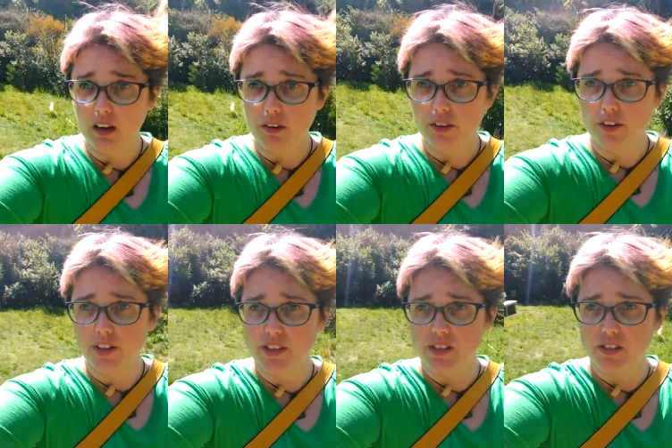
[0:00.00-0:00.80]
You'll
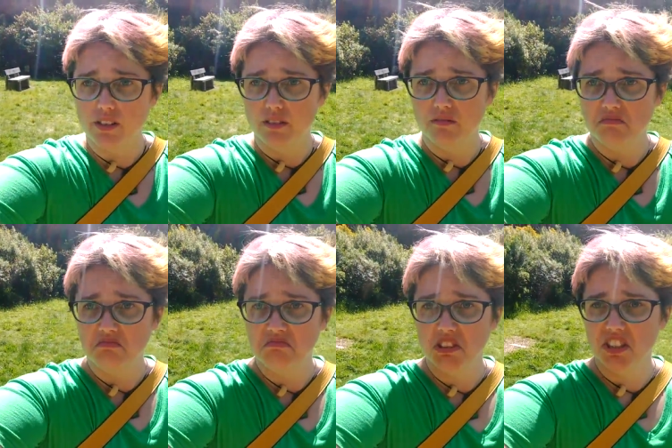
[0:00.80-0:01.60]
notice
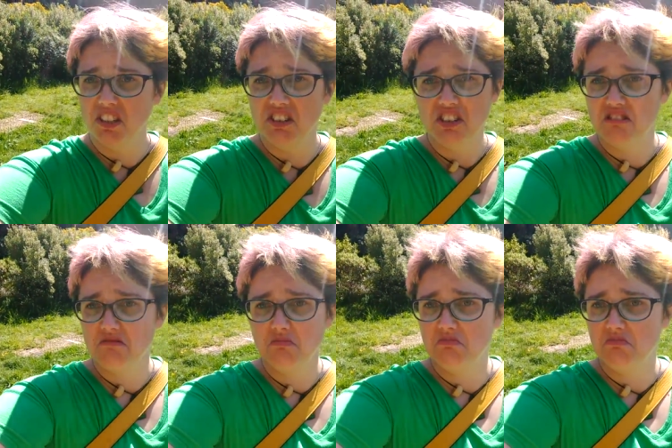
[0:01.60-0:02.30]
that there just a,